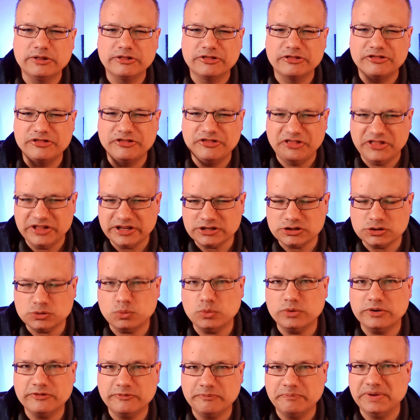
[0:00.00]
this
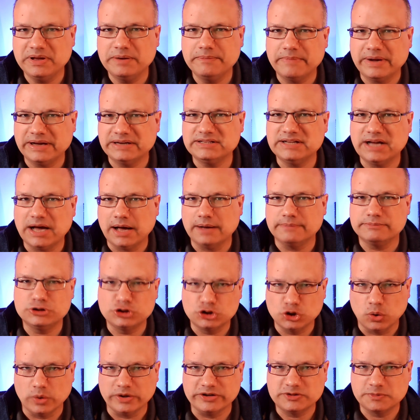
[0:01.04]
would have been my top
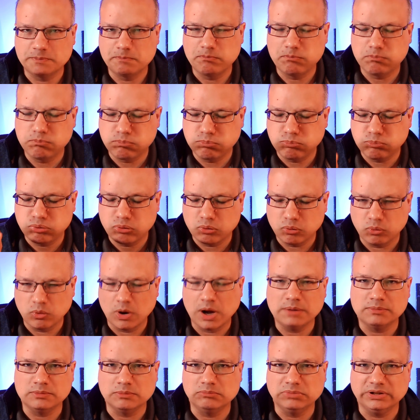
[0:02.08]
choice,
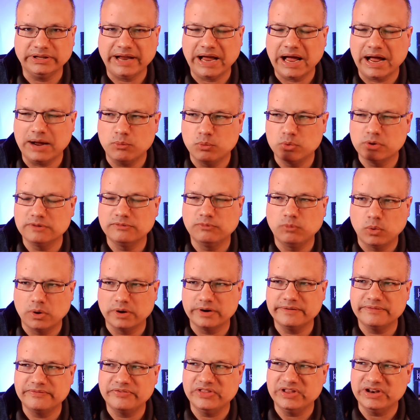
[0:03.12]
probably. I would have
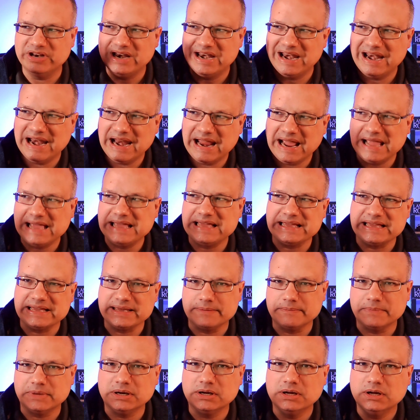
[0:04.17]
wanted the
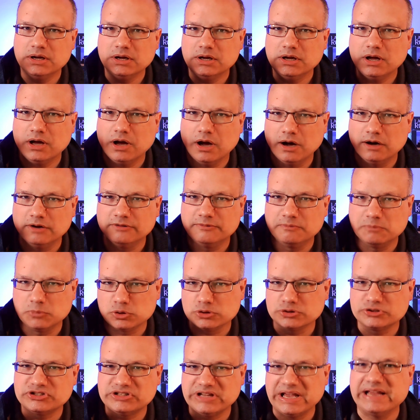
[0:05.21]
name of
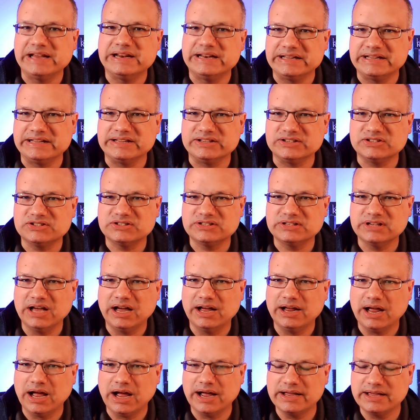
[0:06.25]
Mercedes.
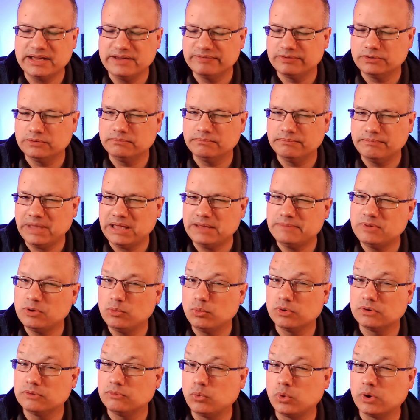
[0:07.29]
I even maybe
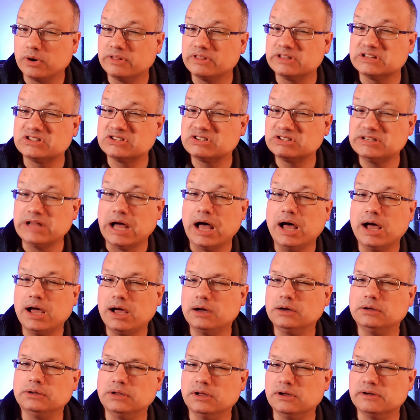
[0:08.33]
would have wanted the
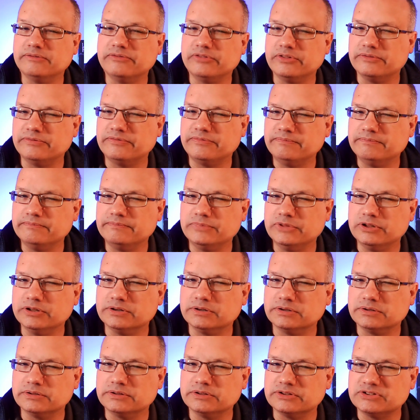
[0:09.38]
style of
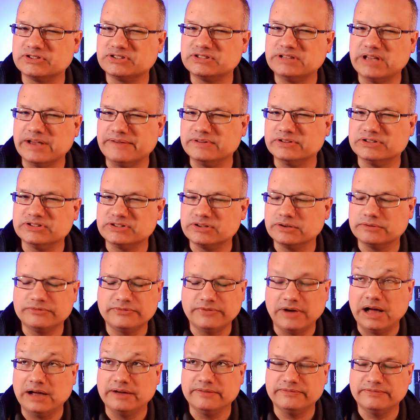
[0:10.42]

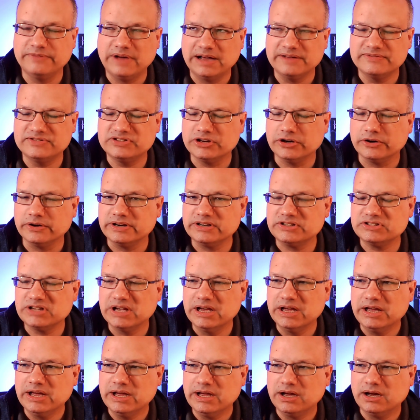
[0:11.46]
the 5 Series,
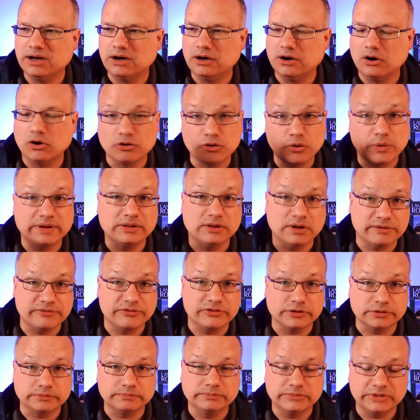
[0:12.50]
although I love
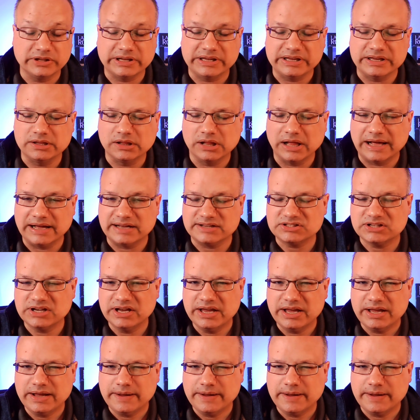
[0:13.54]
the E-Class.